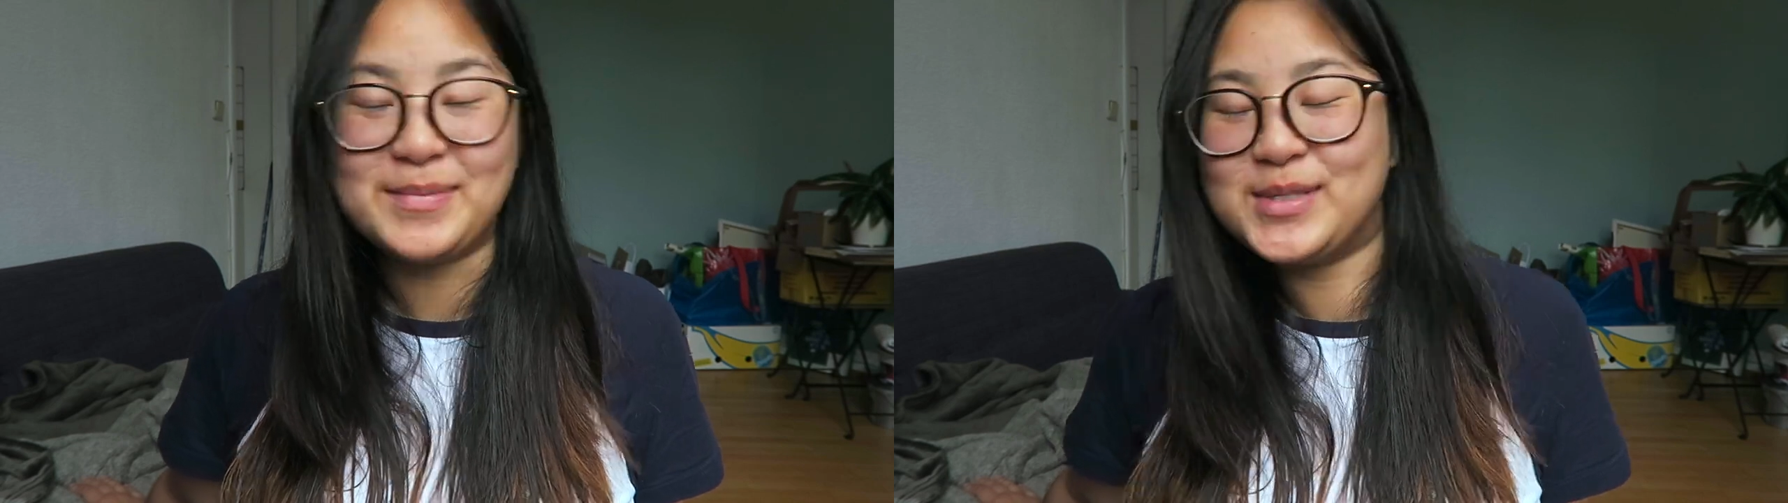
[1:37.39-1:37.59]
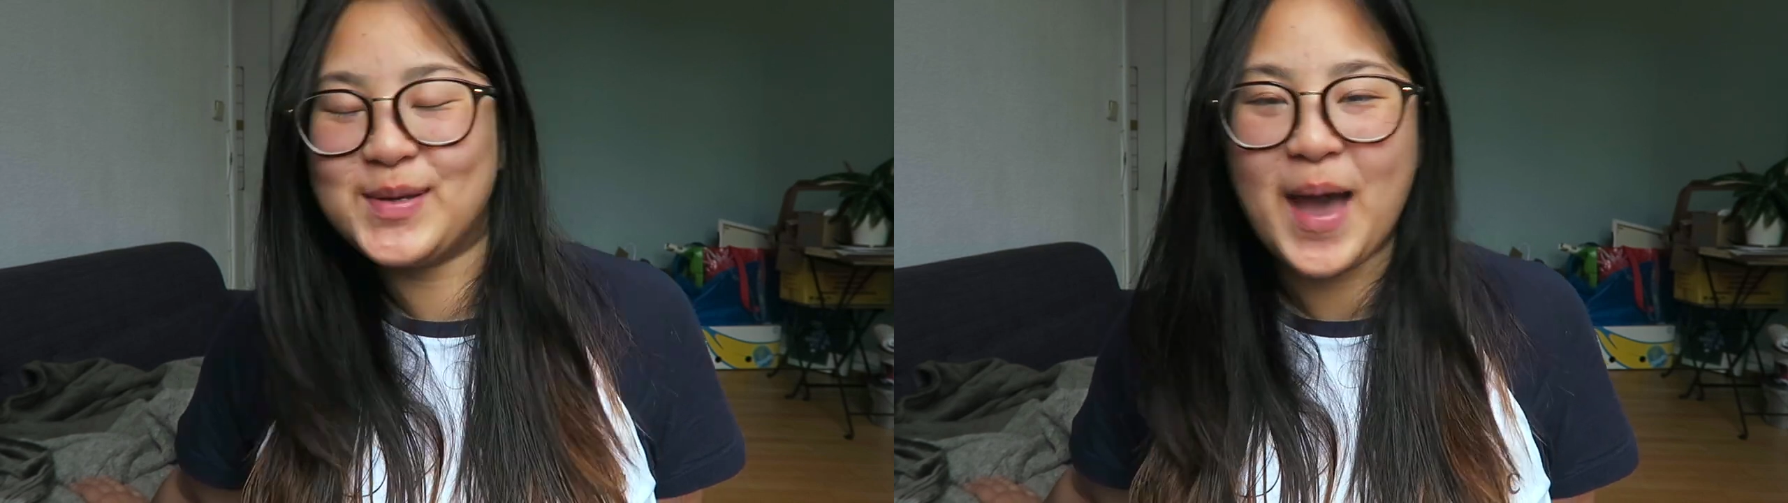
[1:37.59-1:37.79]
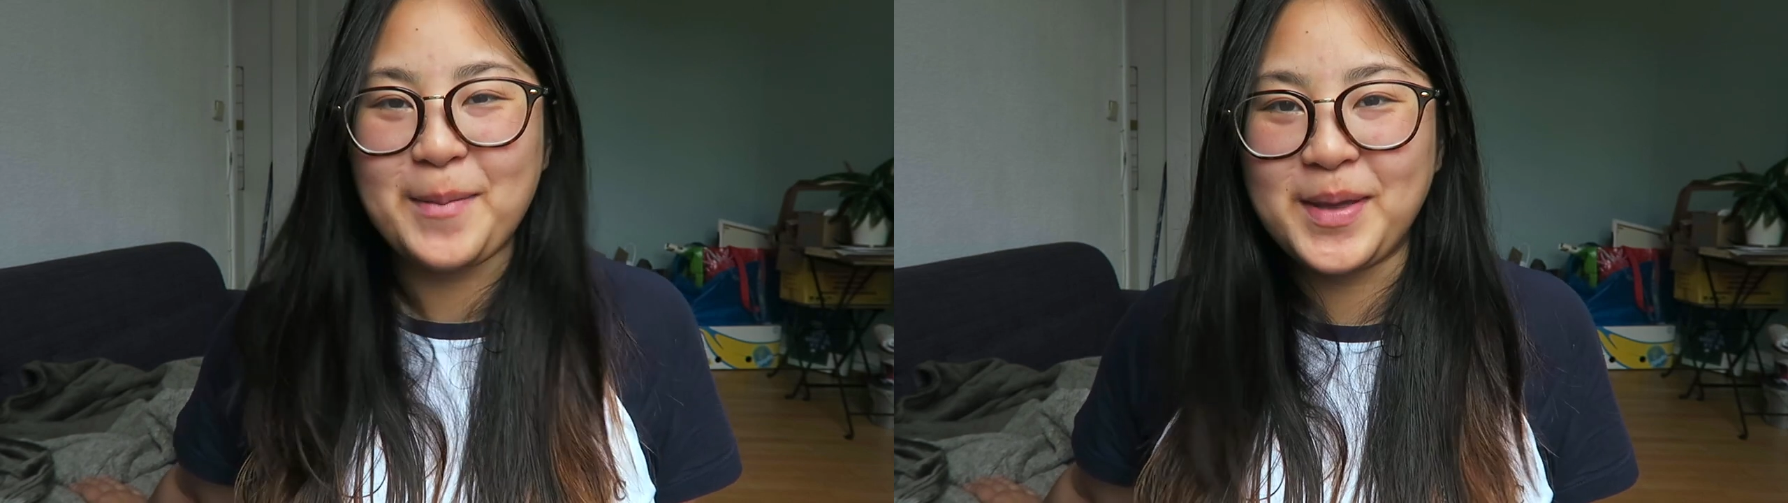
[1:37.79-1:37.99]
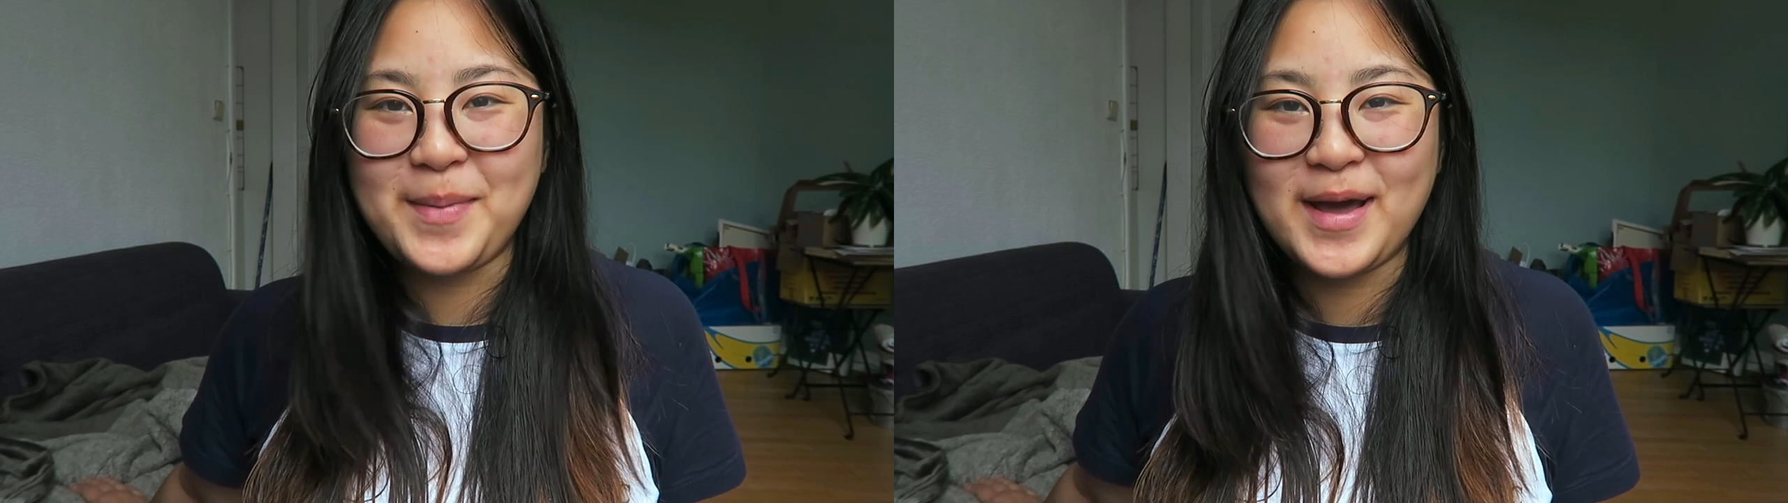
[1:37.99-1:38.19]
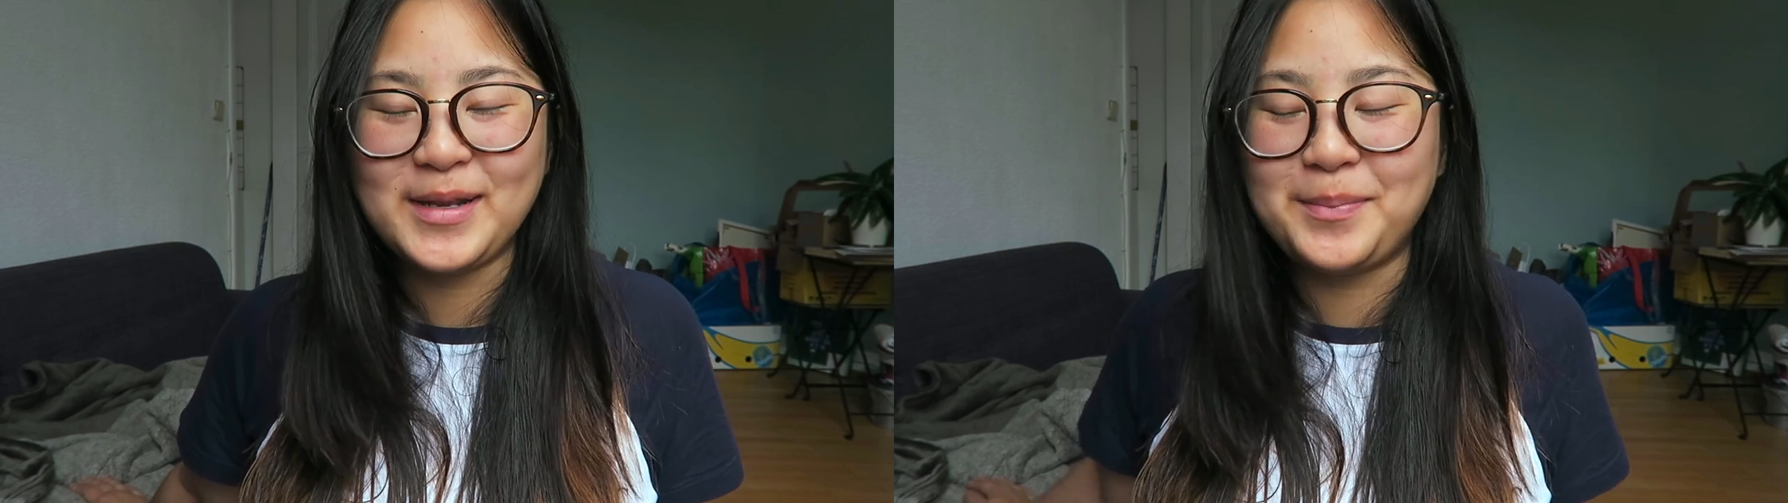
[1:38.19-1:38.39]
I'm so happy
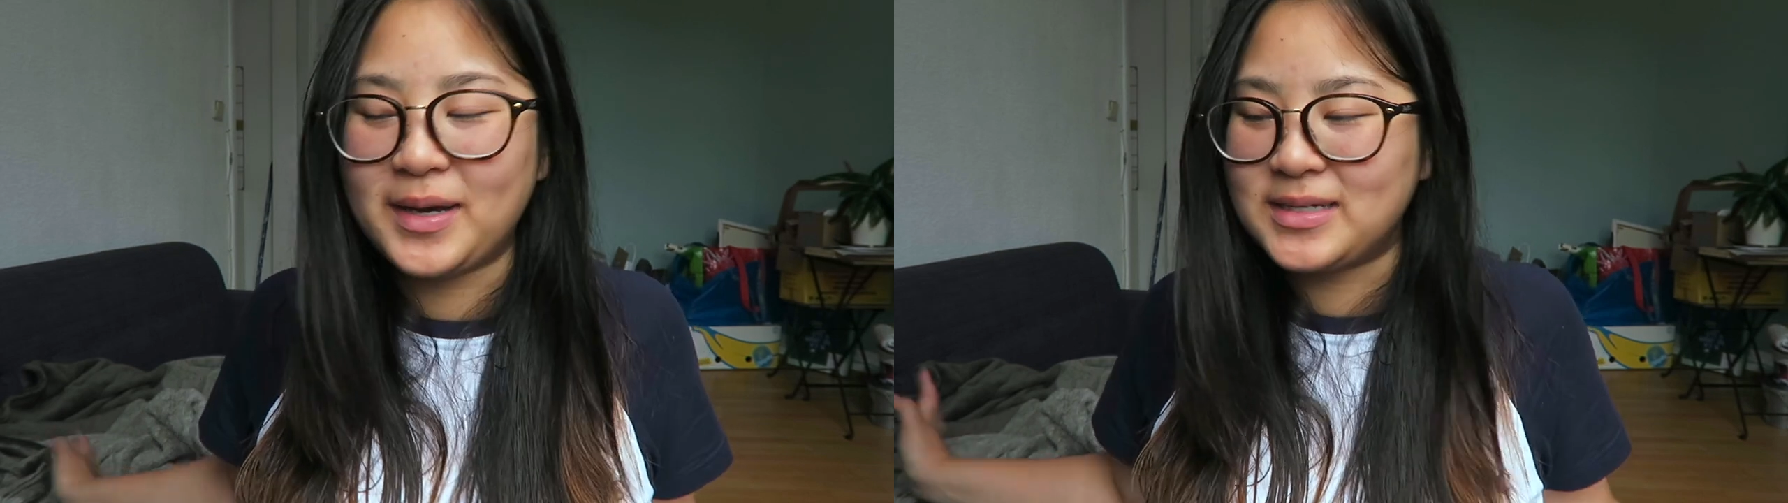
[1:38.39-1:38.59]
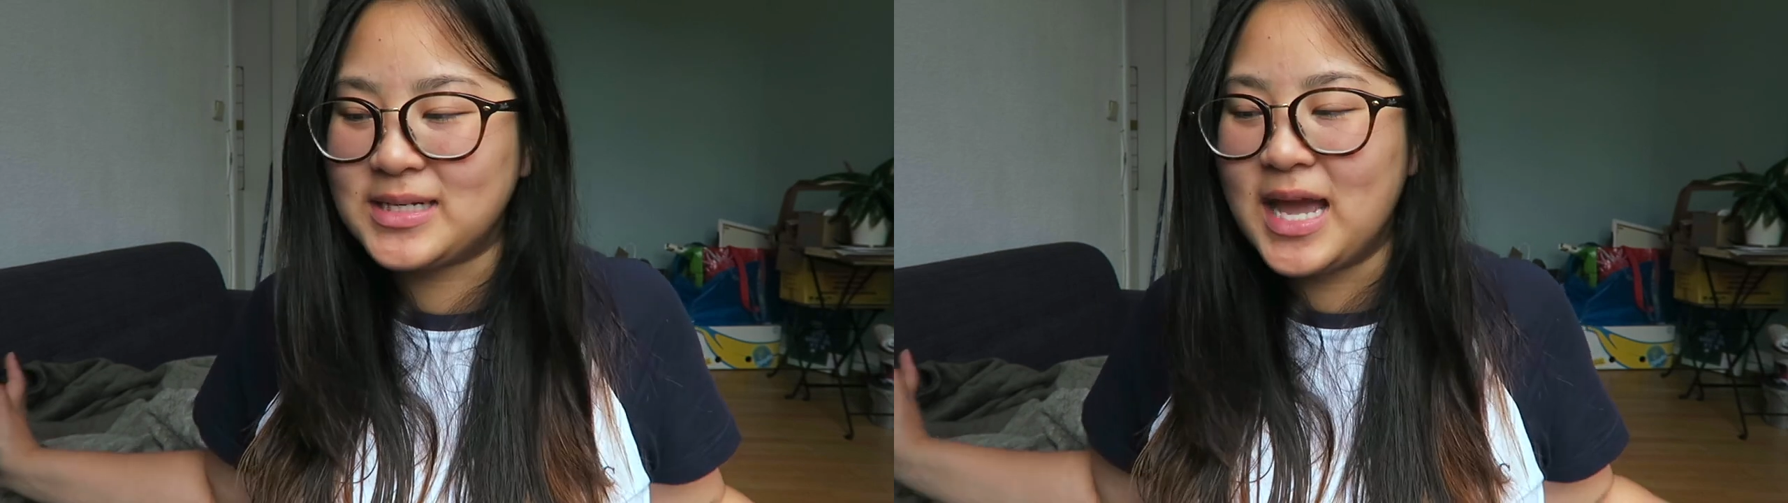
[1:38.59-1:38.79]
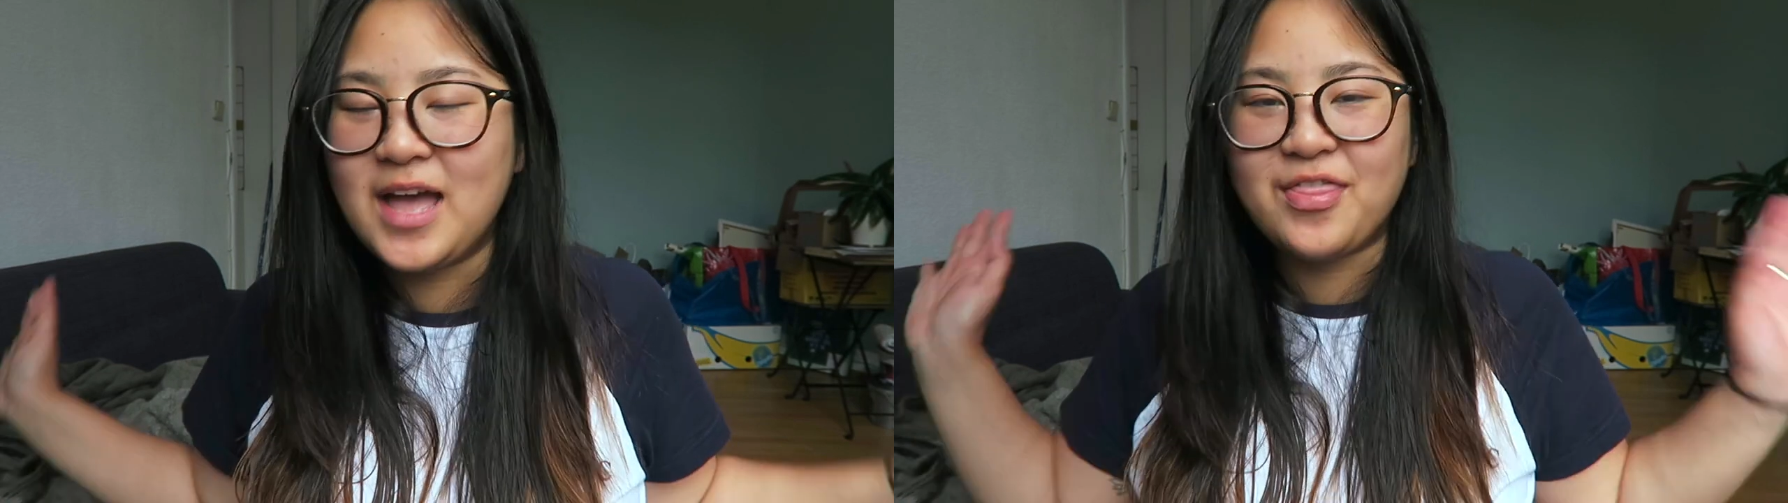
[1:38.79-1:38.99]
about it, but